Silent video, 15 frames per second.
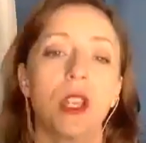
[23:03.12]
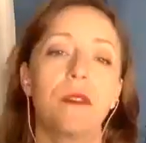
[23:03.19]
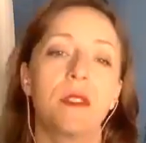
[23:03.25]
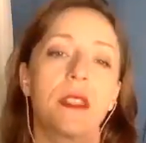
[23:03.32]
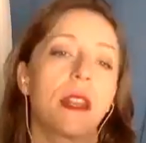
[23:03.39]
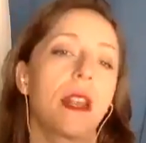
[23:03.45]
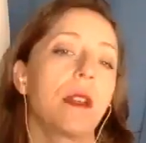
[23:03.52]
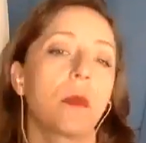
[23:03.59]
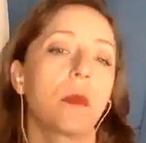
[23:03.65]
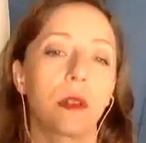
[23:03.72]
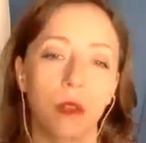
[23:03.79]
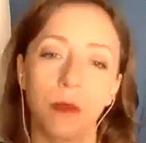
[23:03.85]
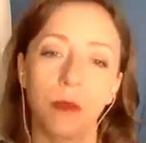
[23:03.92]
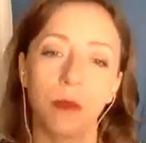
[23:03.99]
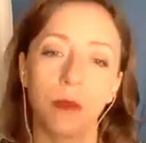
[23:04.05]
shifts that I
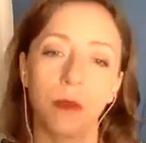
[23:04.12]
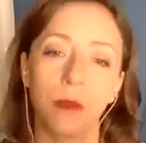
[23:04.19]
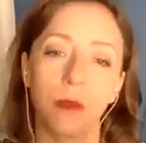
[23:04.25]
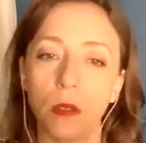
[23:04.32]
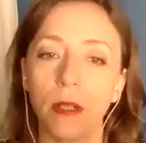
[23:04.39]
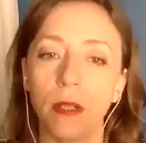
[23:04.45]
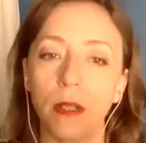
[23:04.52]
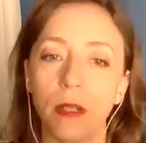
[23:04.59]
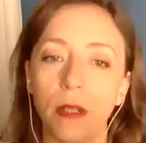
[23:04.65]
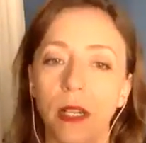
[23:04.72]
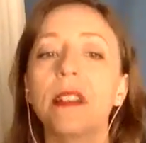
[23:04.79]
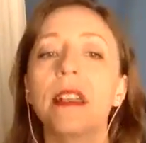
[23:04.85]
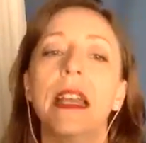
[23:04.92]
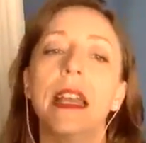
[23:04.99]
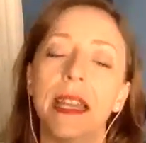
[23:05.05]
work with people
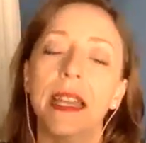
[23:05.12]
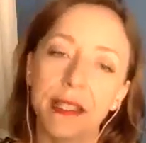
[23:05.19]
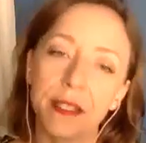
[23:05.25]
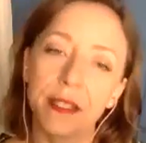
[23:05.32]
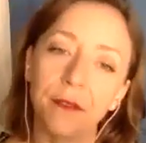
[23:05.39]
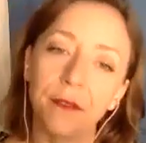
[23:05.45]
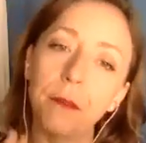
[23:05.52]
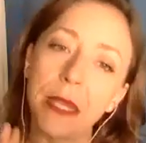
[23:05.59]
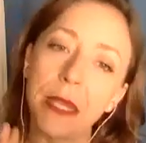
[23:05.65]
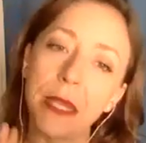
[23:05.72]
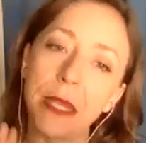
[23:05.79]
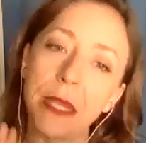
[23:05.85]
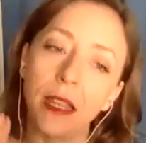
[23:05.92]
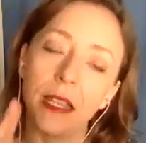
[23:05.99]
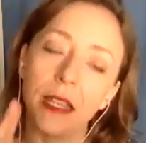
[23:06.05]
around is
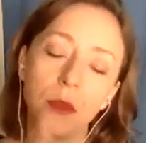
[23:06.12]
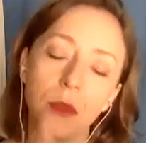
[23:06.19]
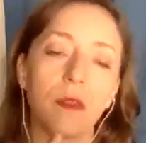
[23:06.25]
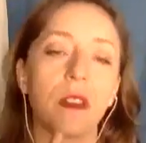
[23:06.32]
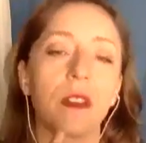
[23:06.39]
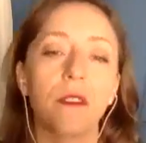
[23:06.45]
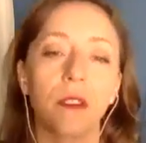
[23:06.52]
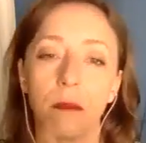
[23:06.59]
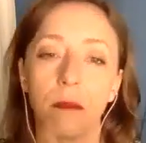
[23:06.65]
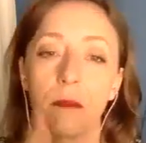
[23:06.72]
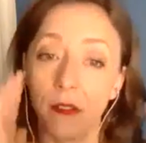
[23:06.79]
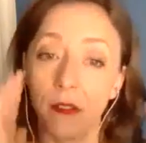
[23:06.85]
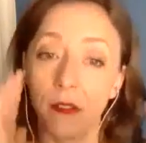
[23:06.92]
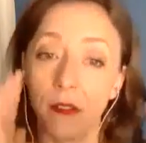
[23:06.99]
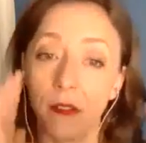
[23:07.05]
moving
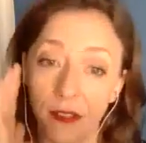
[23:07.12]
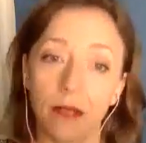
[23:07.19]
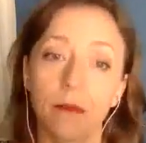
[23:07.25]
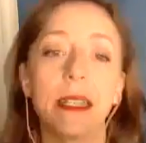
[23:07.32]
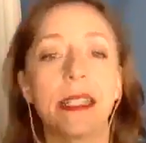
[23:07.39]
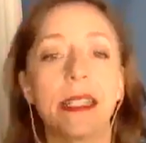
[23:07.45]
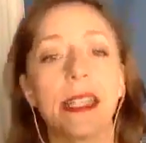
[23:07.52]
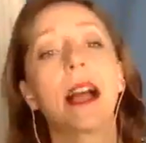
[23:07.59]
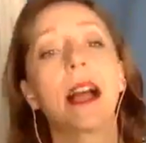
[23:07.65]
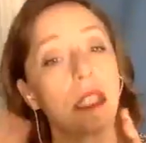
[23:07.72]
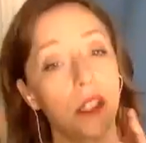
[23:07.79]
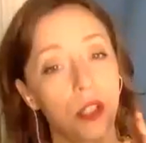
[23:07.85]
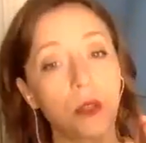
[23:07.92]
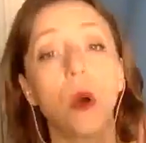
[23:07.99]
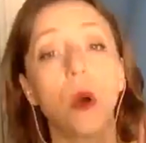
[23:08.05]
from victim
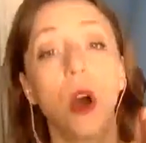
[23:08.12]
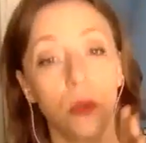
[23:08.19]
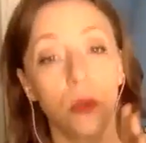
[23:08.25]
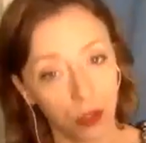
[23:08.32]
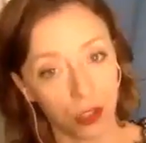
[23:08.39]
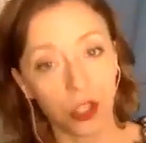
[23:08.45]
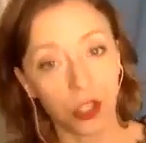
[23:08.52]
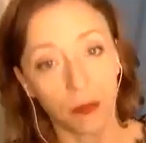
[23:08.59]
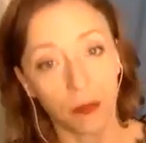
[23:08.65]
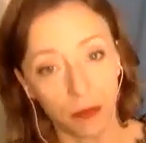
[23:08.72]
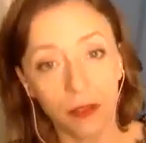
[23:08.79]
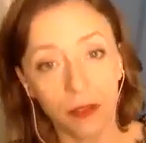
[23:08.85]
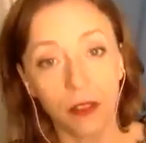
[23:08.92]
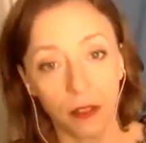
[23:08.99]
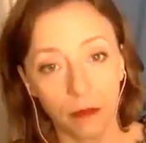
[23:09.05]
mentality to
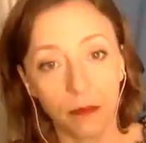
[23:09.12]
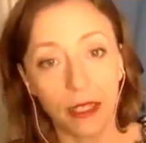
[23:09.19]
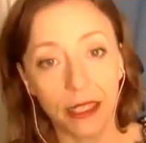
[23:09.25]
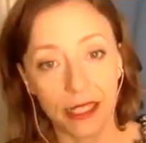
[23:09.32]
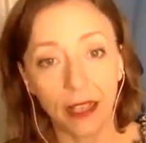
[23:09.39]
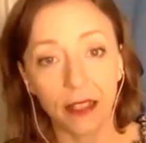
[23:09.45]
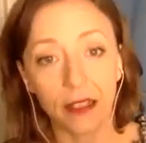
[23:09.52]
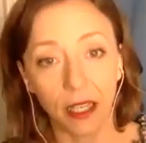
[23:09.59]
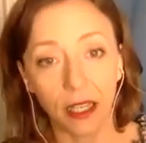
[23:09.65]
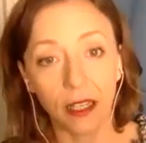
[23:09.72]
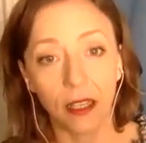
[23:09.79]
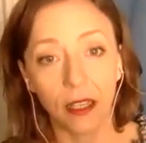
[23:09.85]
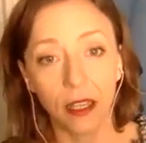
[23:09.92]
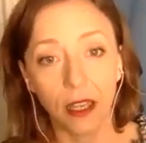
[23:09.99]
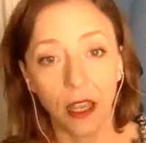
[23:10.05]
ownership
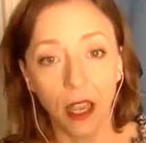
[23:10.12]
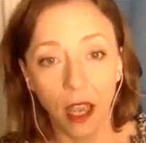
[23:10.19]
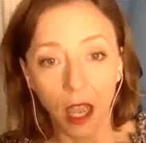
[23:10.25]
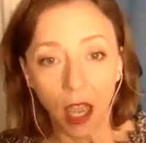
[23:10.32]
mentality.